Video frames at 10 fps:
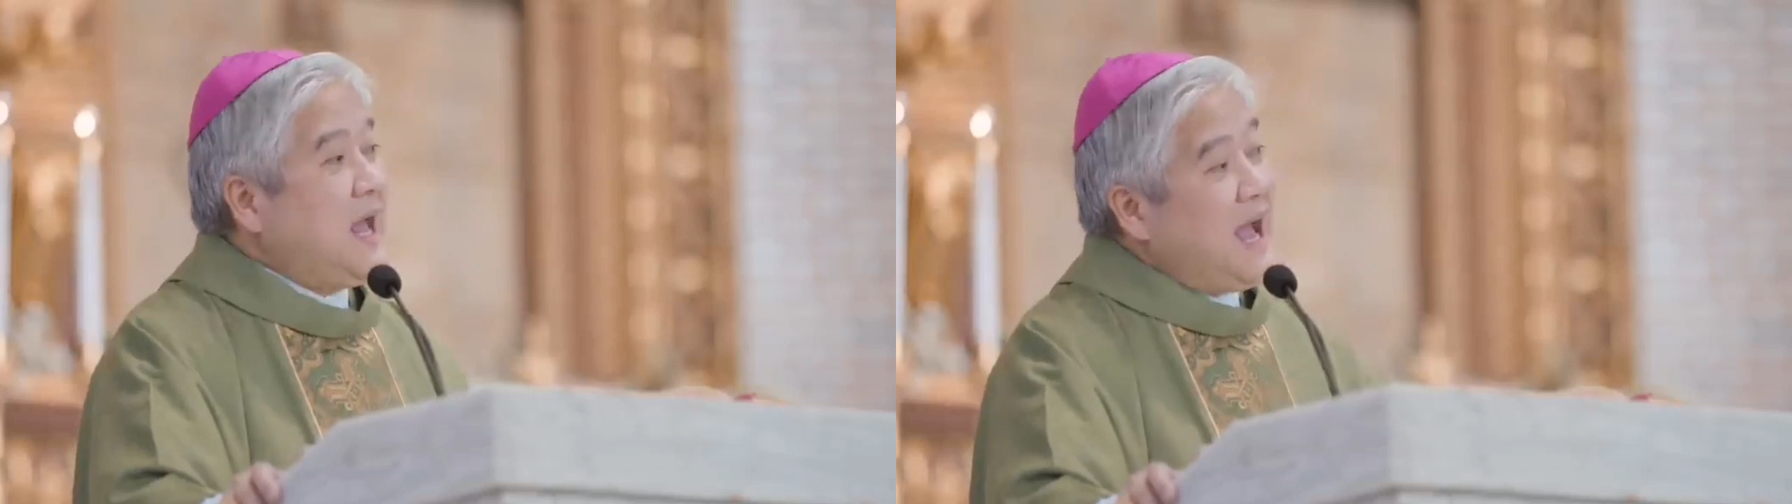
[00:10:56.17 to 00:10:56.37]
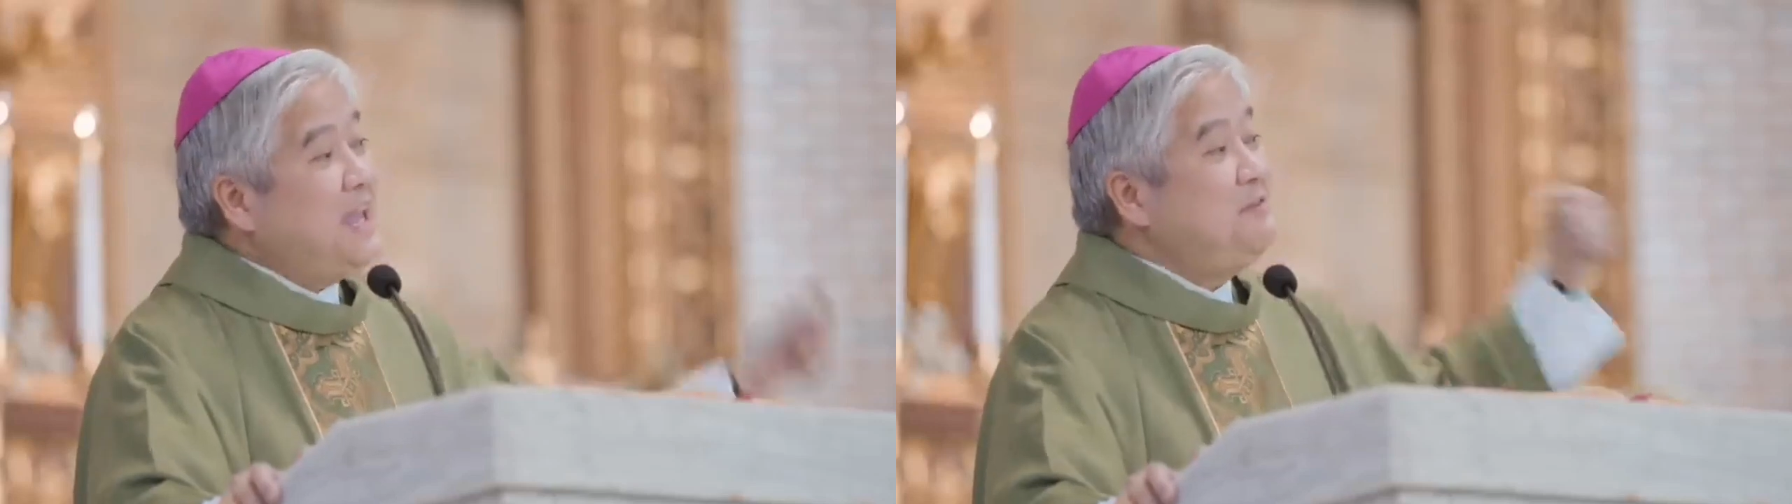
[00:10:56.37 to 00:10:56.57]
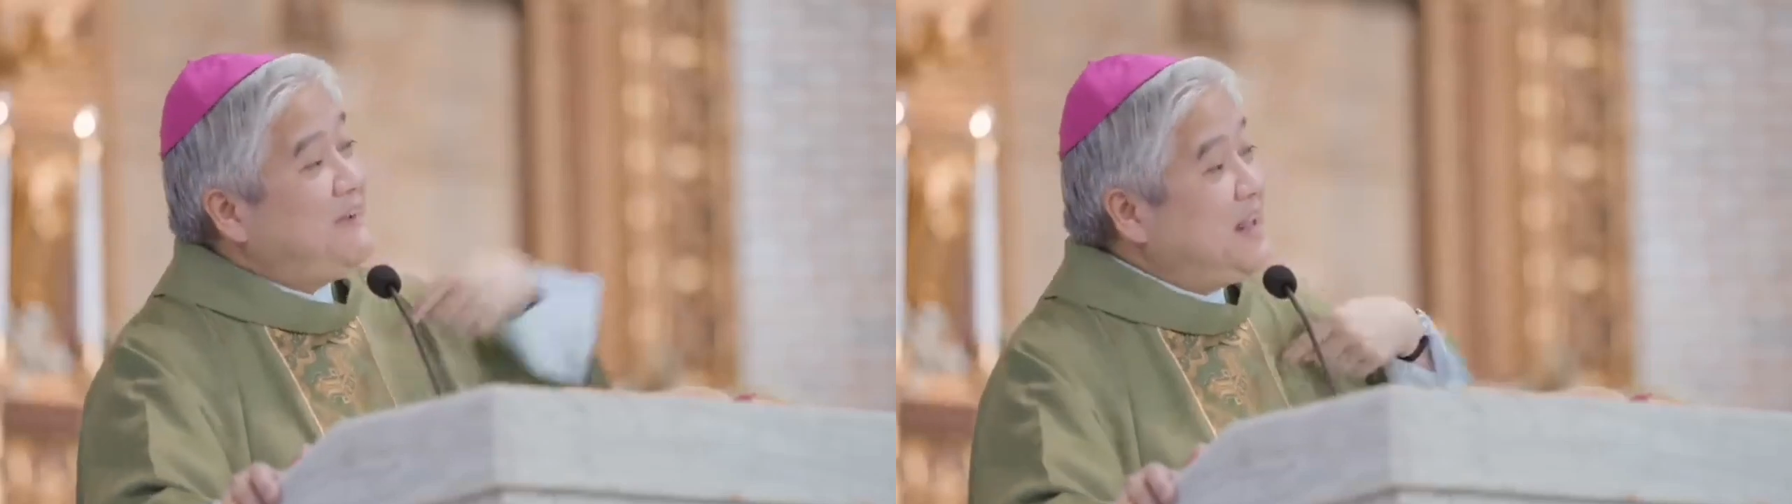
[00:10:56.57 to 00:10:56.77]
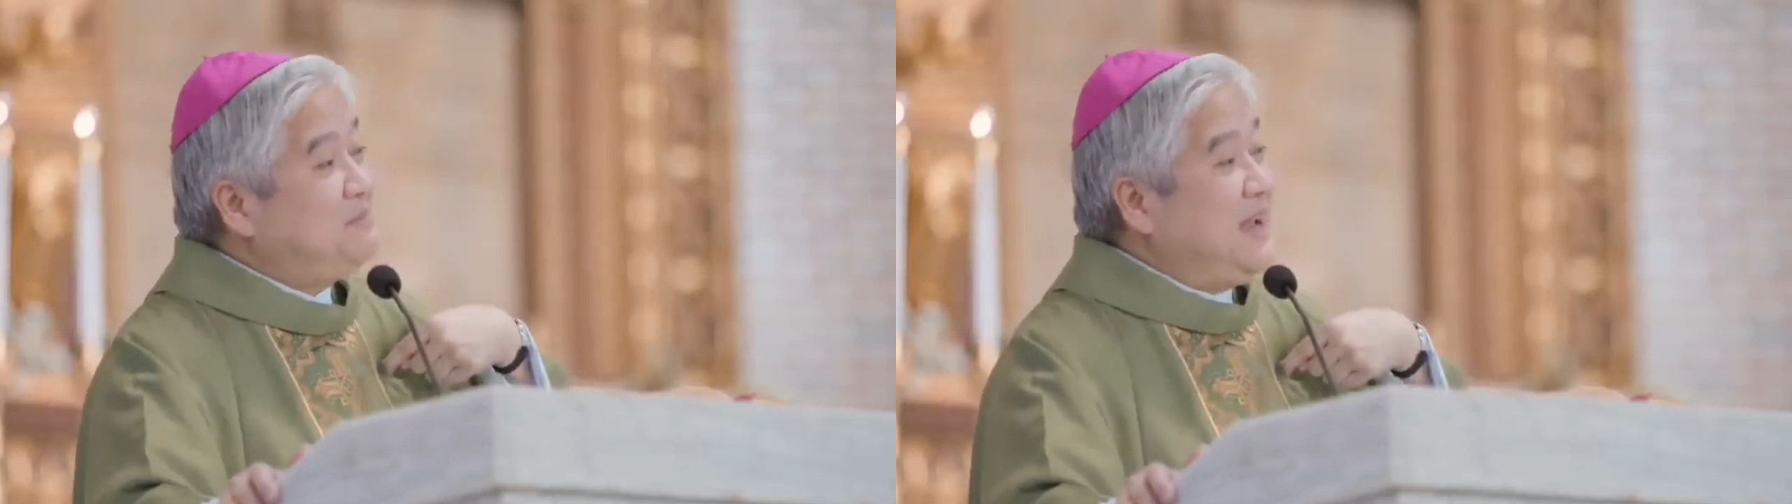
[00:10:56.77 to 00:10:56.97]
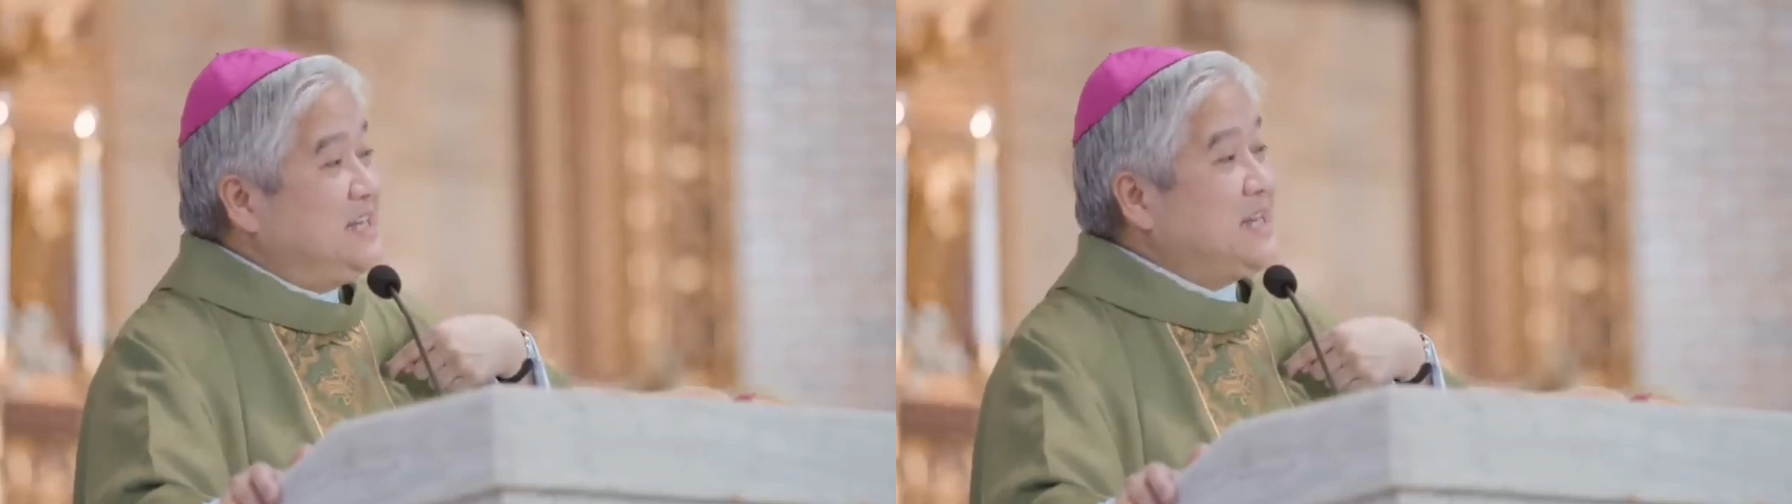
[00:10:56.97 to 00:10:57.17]
I
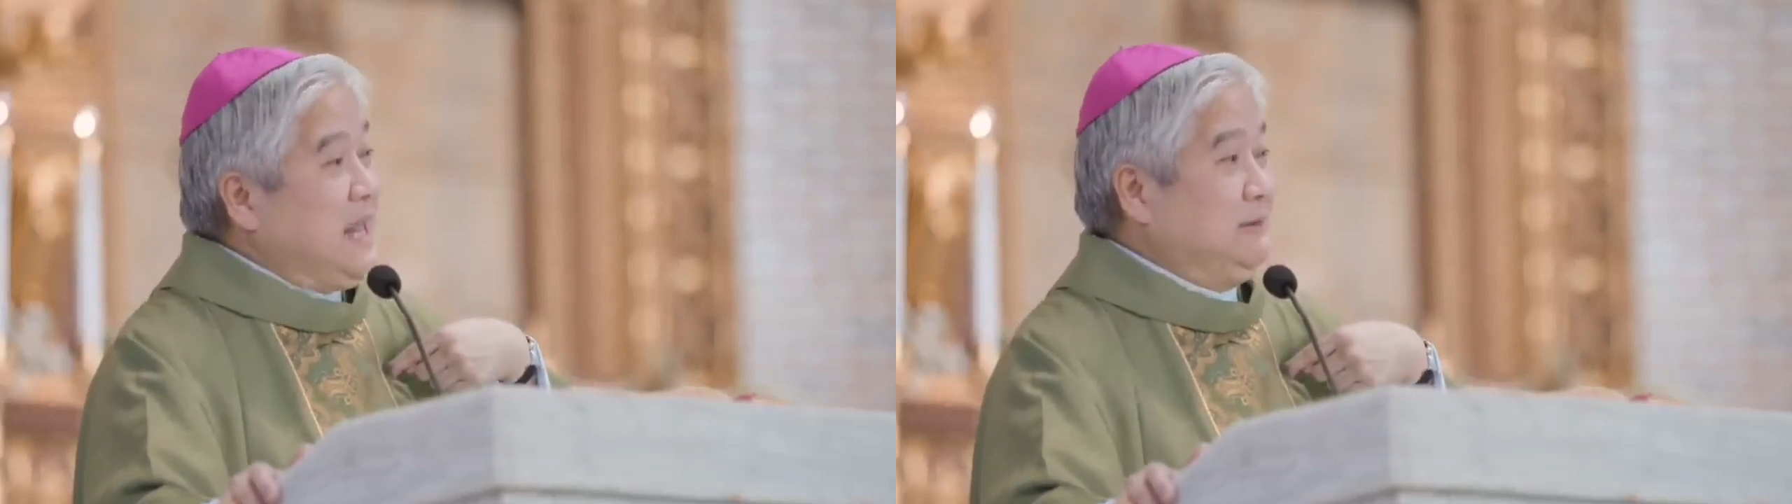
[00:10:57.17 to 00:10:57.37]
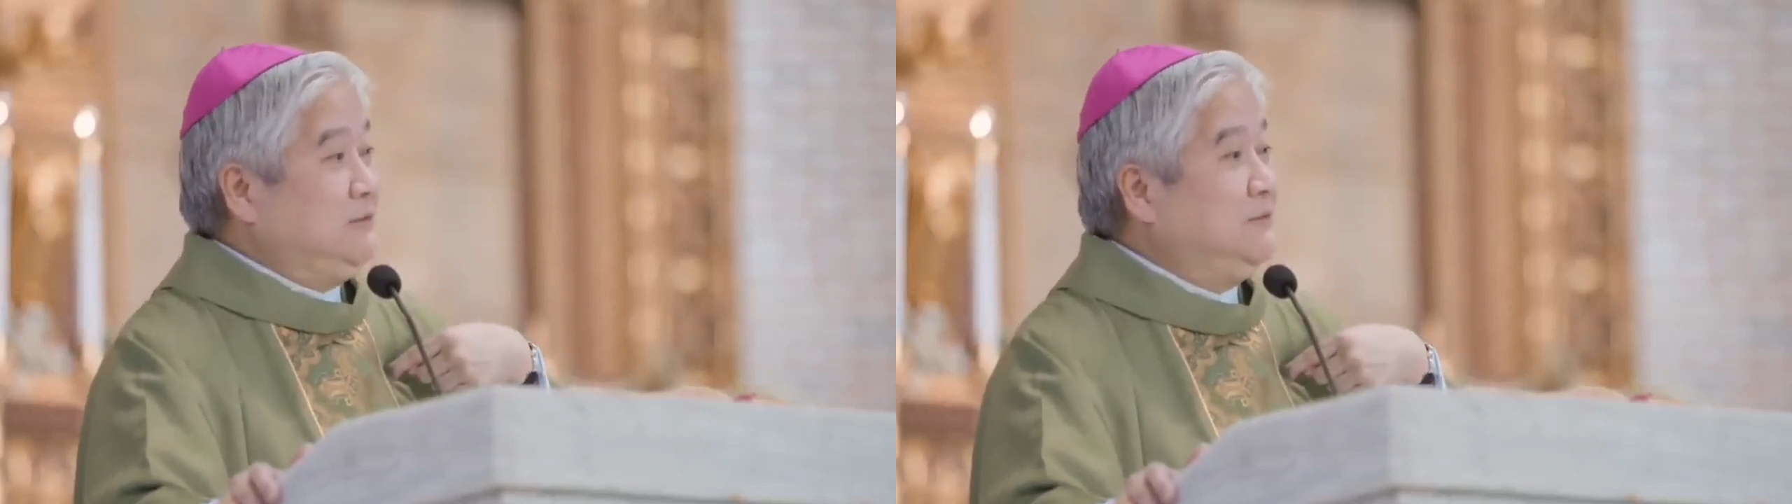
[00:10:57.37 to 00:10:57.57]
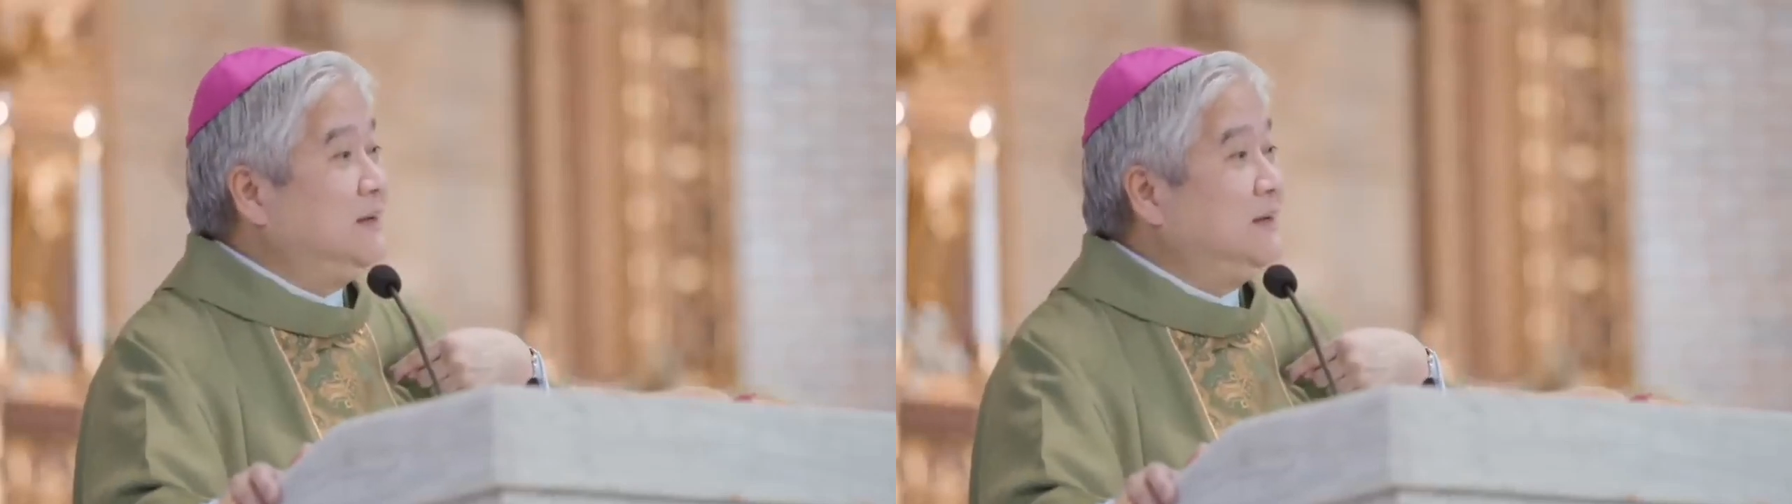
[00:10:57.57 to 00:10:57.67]
fed myself.